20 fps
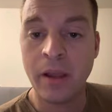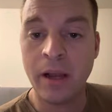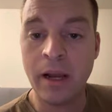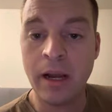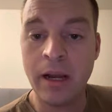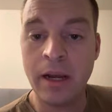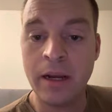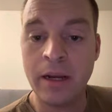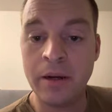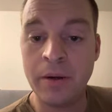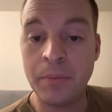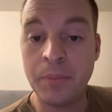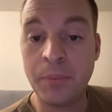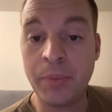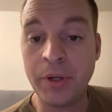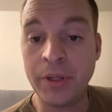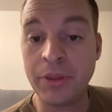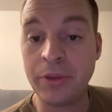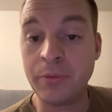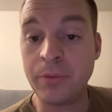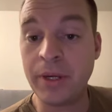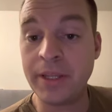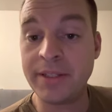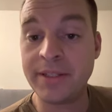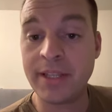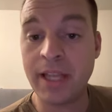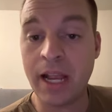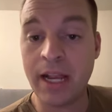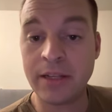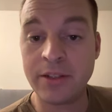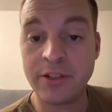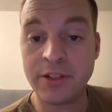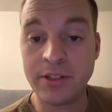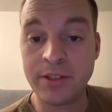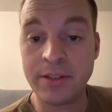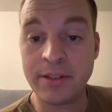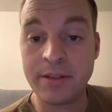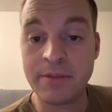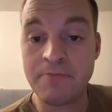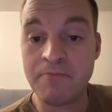But the Red Sox
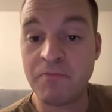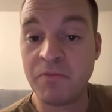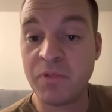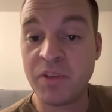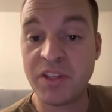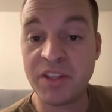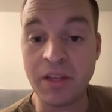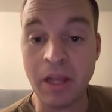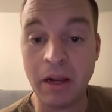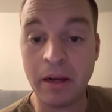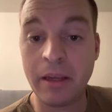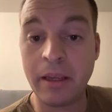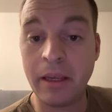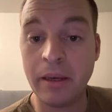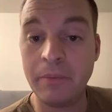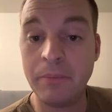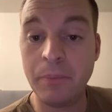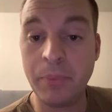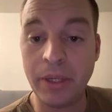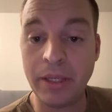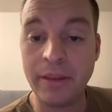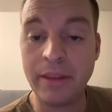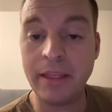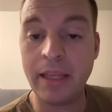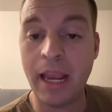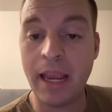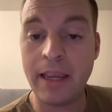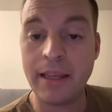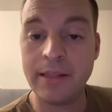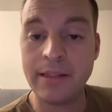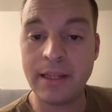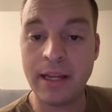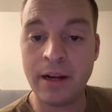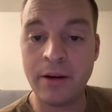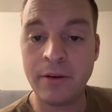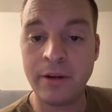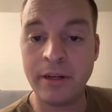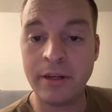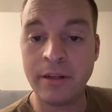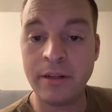just snuck in, beat the Yankees
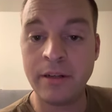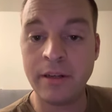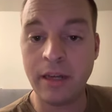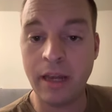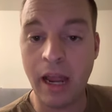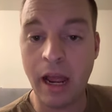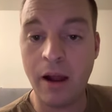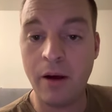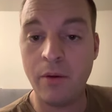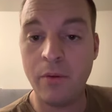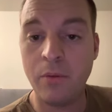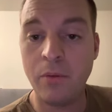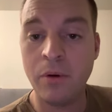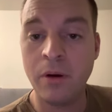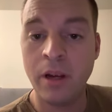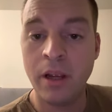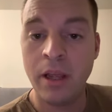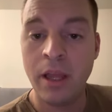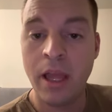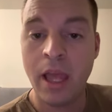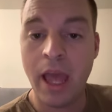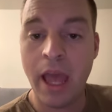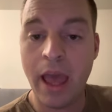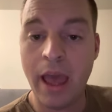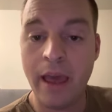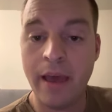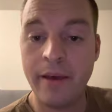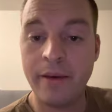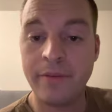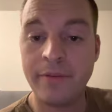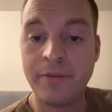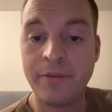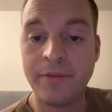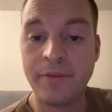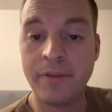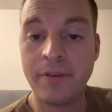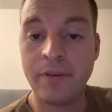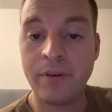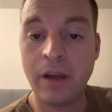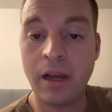out, and now have
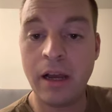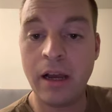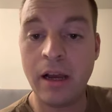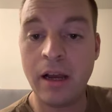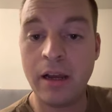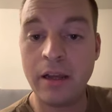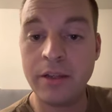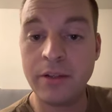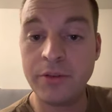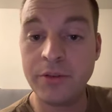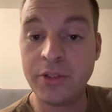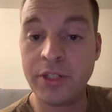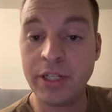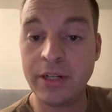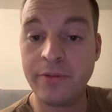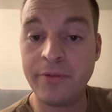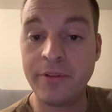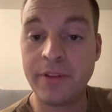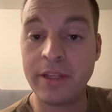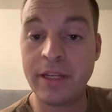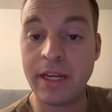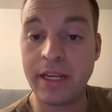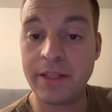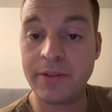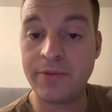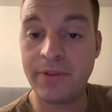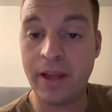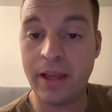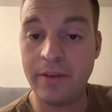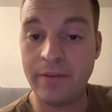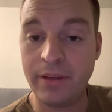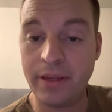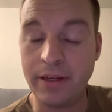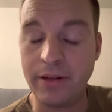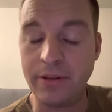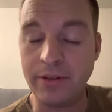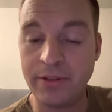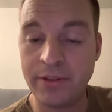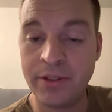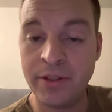Yoshida for the next 5
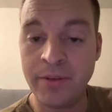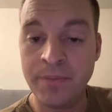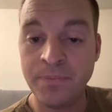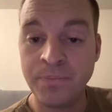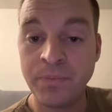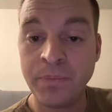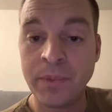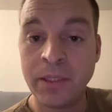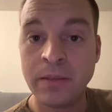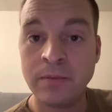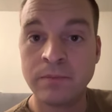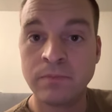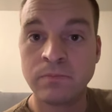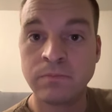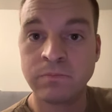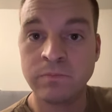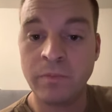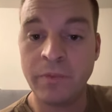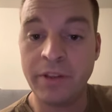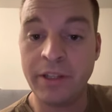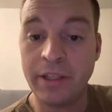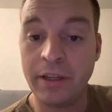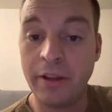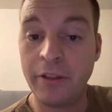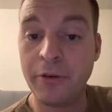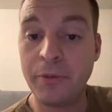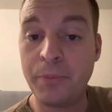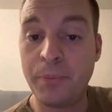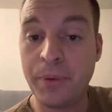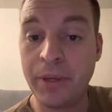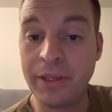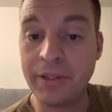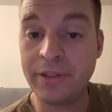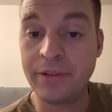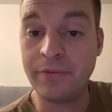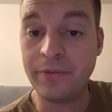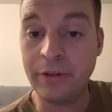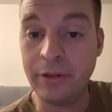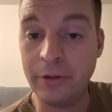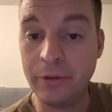years. The other piece
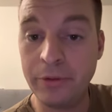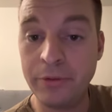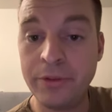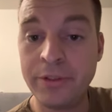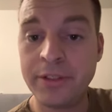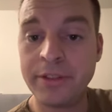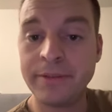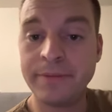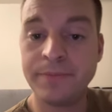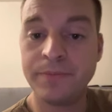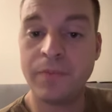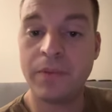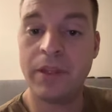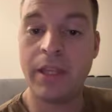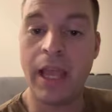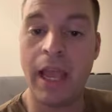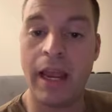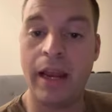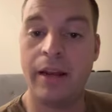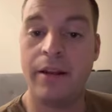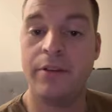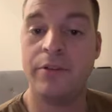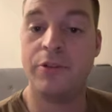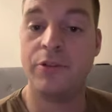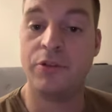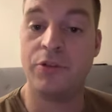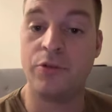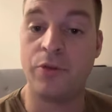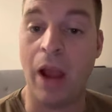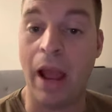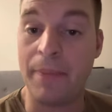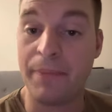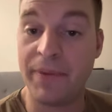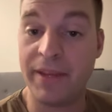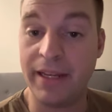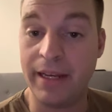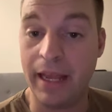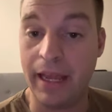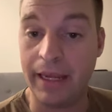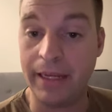of news that dropped
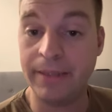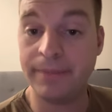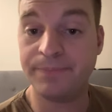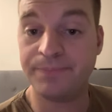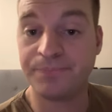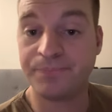tonight,